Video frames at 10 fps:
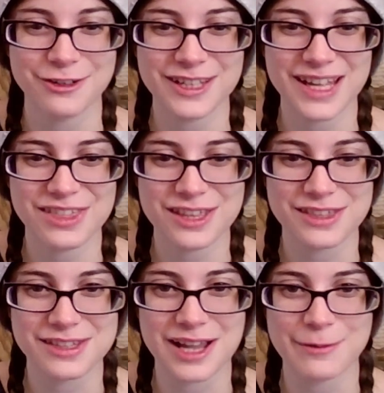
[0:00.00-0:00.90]
you know what? I think
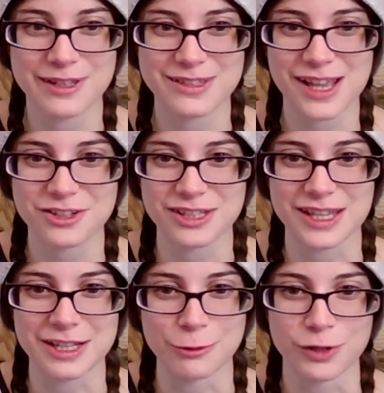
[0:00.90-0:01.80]
this comic is actually
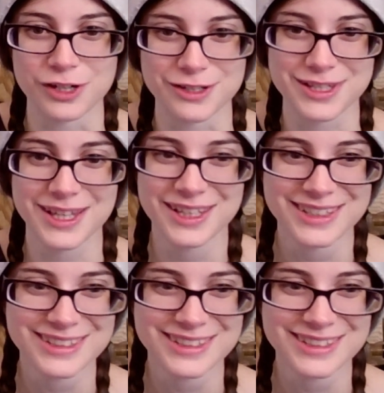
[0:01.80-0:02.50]
getting worse.